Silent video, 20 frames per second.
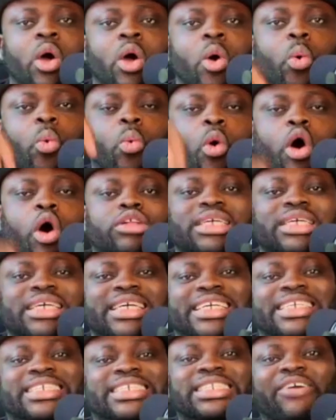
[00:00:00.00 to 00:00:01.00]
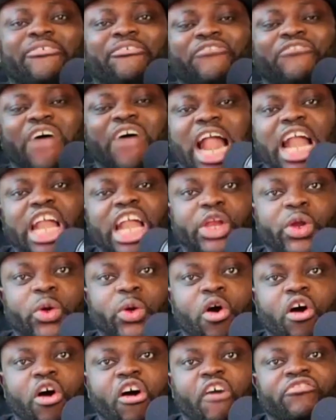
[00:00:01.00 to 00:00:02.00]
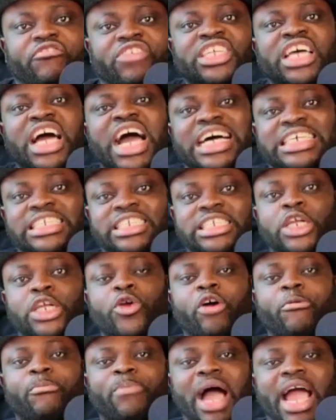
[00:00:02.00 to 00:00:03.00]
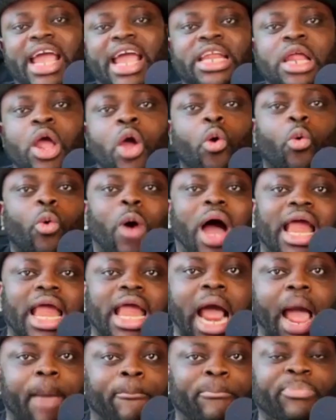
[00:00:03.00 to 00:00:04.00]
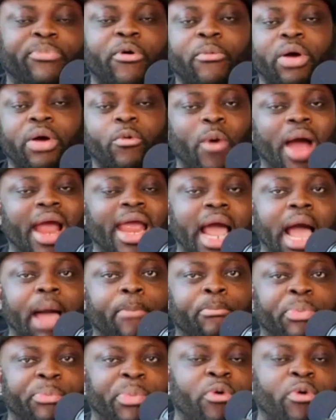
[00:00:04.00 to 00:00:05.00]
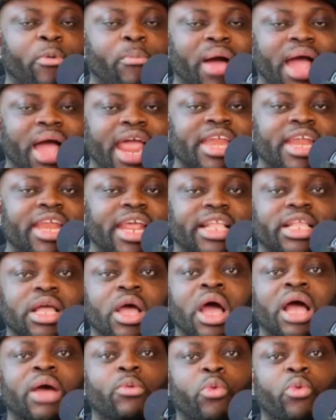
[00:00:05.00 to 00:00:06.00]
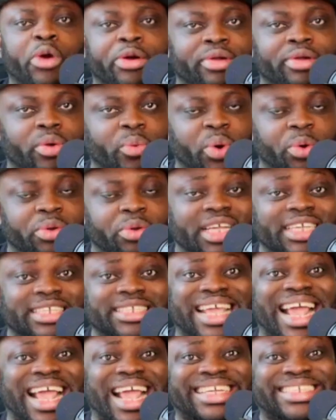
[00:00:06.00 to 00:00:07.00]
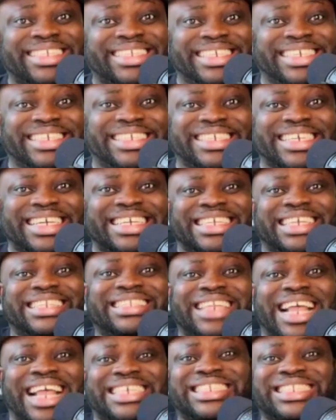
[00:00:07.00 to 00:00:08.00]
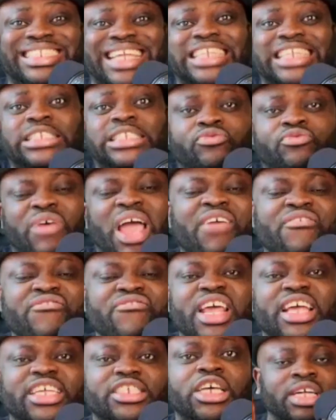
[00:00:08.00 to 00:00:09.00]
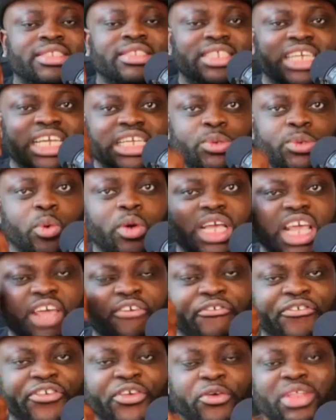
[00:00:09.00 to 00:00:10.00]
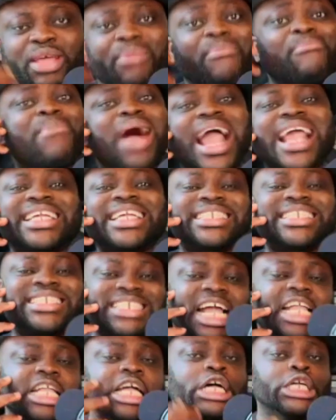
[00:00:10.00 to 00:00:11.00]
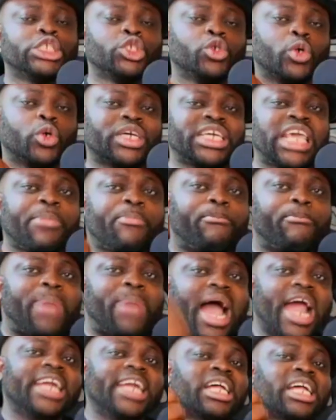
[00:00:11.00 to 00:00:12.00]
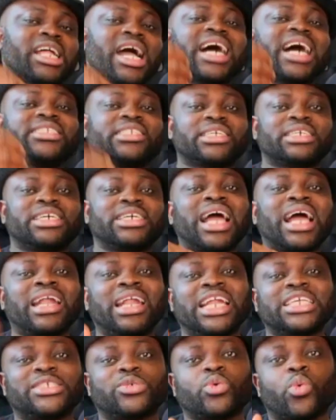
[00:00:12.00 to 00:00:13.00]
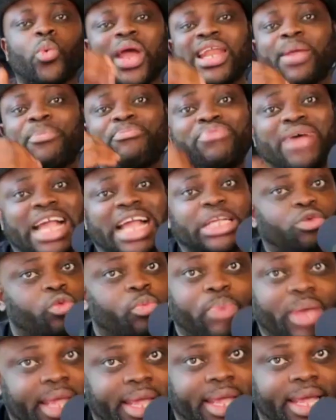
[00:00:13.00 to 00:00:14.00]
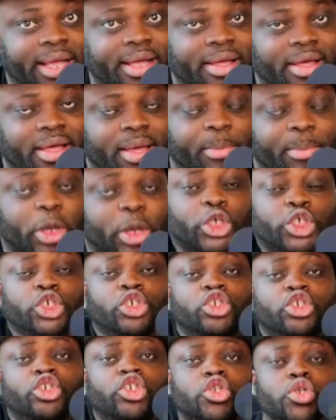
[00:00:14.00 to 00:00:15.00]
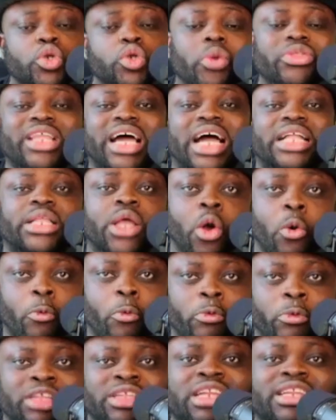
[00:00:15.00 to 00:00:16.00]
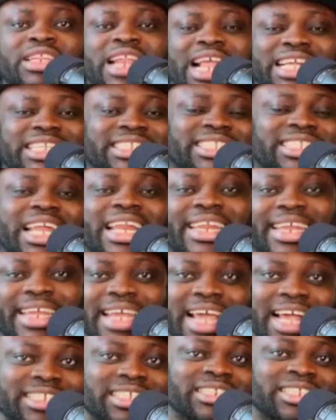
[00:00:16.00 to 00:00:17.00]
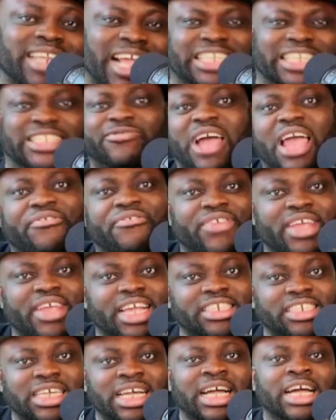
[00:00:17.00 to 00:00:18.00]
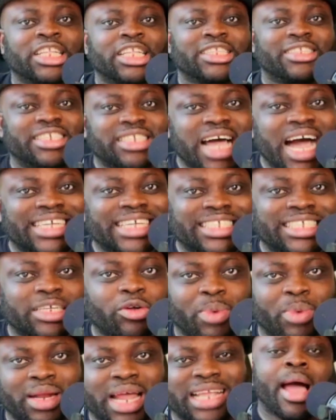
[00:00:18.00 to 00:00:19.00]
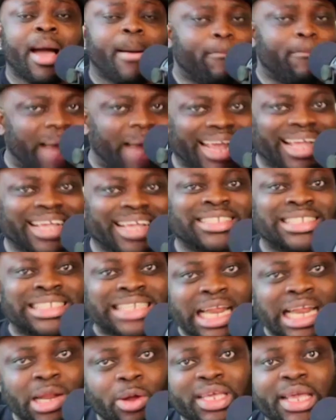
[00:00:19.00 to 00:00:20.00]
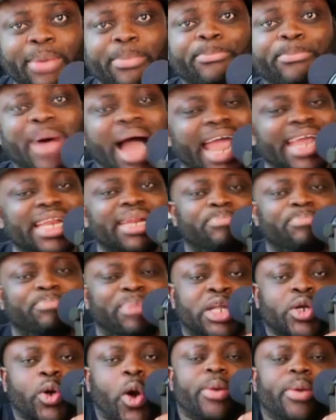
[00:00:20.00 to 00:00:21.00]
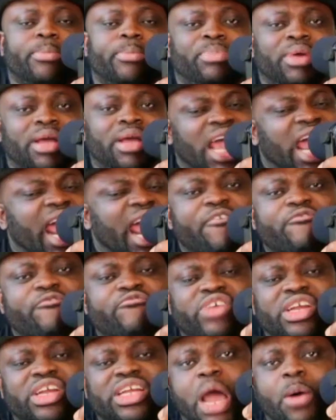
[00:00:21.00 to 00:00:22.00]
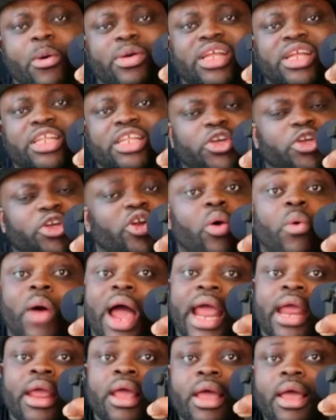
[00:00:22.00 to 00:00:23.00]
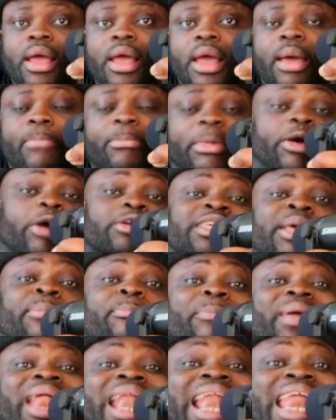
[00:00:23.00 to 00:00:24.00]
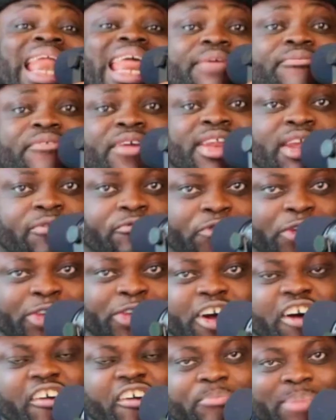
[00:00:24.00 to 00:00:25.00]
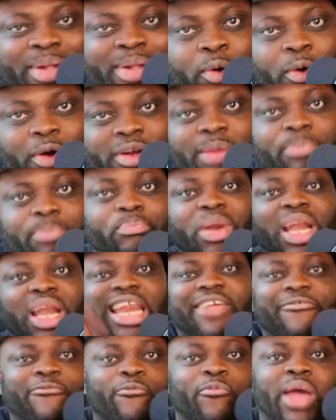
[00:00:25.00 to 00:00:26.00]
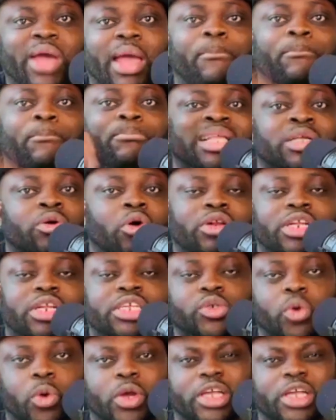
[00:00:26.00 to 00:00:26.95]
what is the value of this asset you're buying. Why are, why are people buying it? Will, will this exist in the next ten to five years? This will give you the mindset to keep buying that asset regardless where the price will be. Because you know that within the next ten years, the next five years, this asset will be like that. Michael Saylor keep buying Bitcoin every now and then. You know why? Because he believes in the future of Bitcoin. He believes where Bitcoin is going.